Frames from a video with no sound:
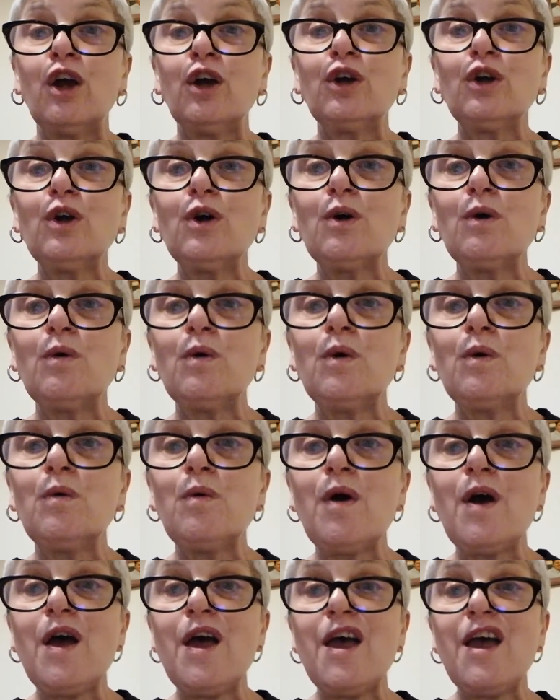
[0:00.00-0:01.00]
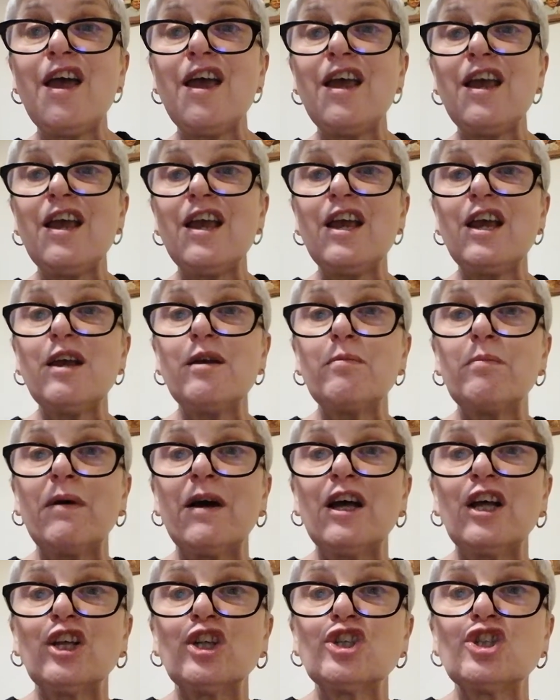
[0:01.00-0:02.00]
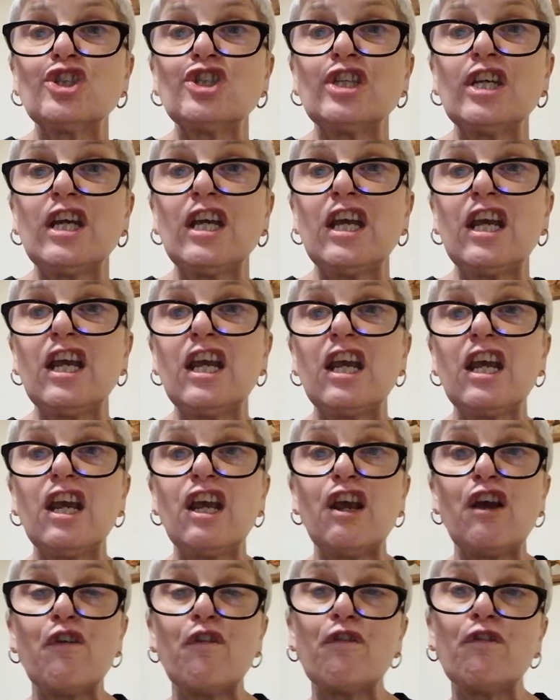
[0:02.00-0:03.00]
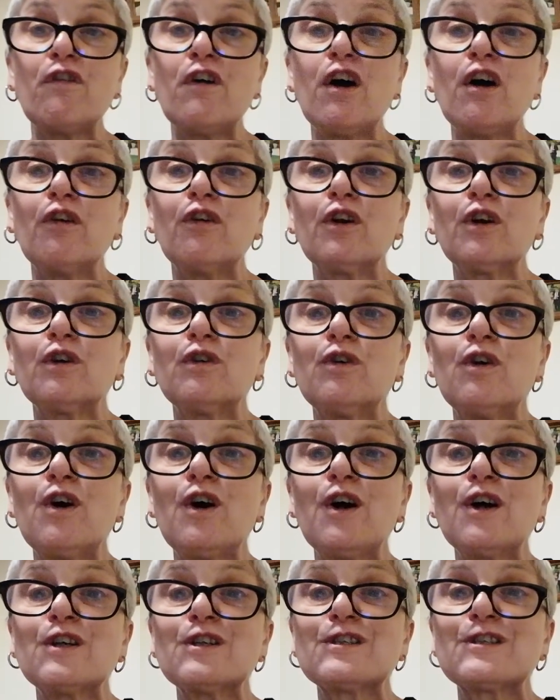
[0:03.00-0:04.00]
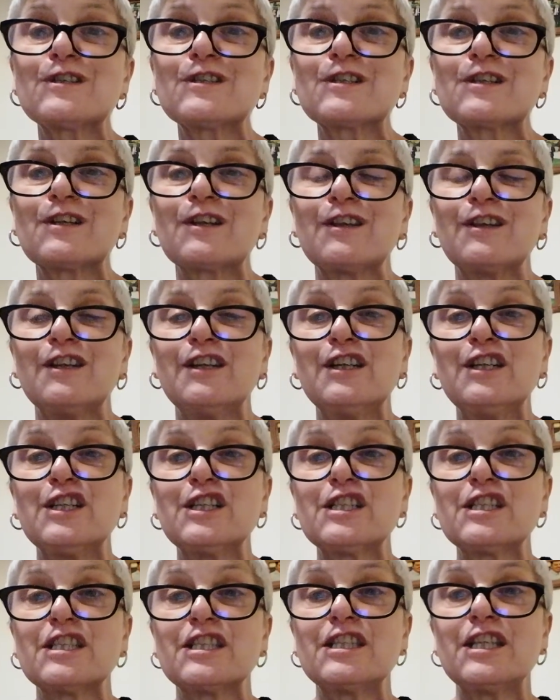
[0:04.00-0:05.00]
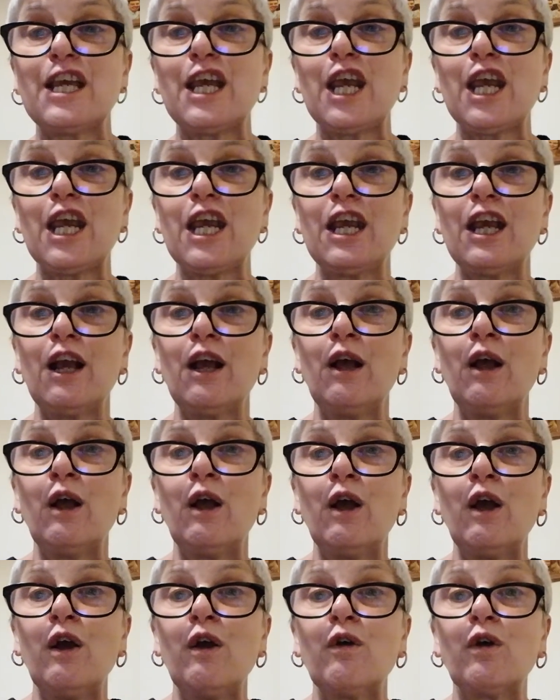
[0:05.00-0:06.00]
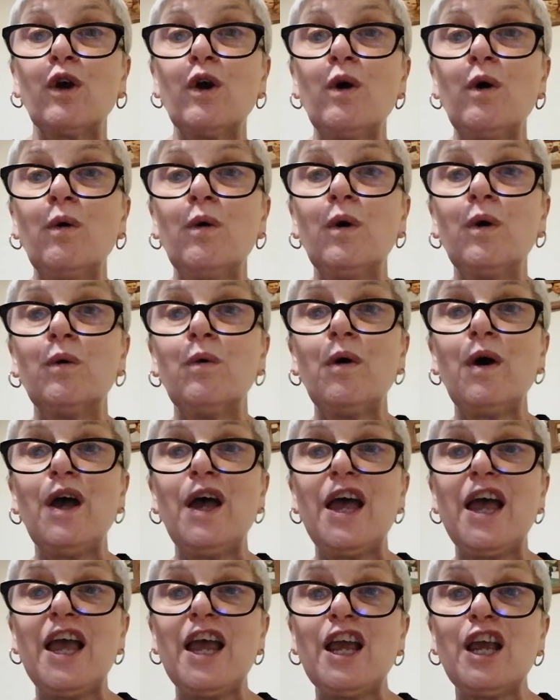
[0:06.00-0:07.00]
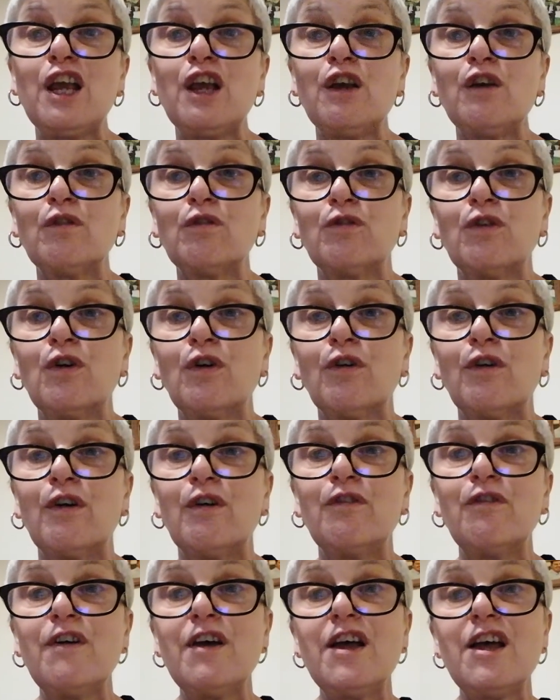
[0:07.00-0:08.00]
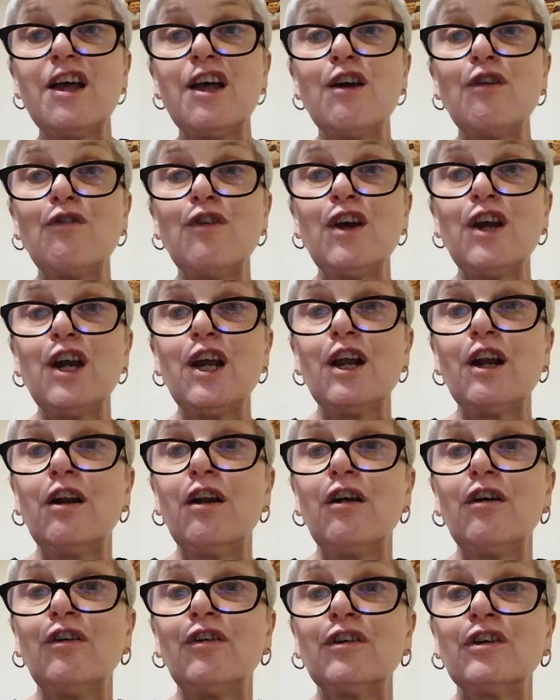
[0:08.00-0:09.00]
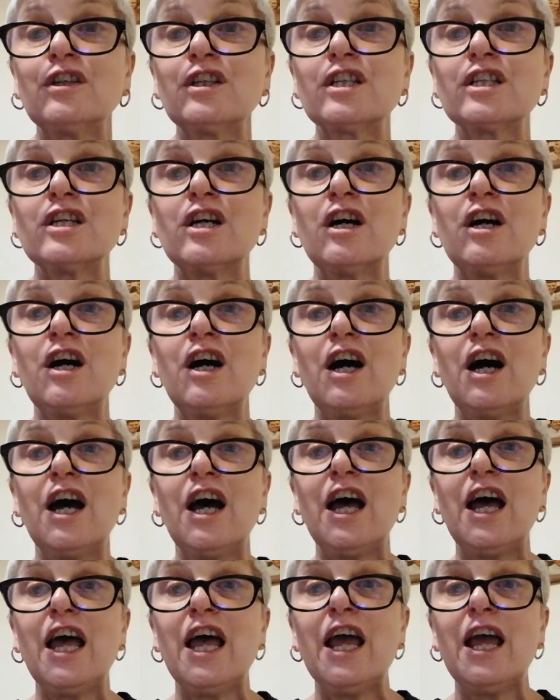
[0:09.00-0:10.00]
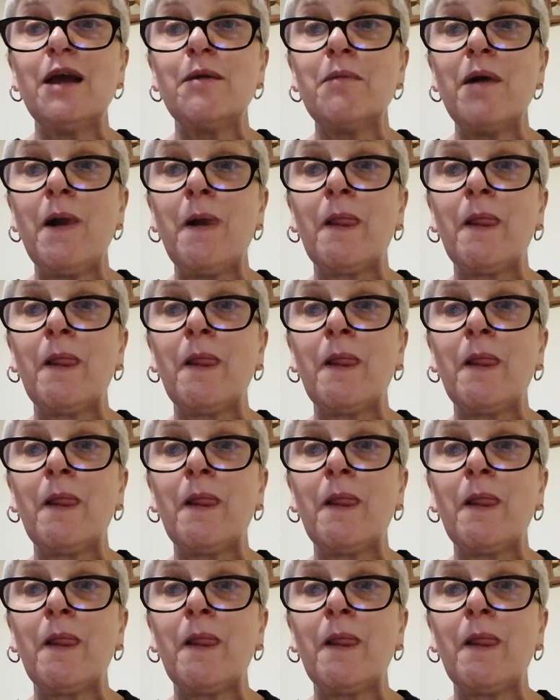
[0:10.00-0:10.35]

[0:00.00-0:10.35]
Go away, Banshee, far across the sea. Go away for a very long time."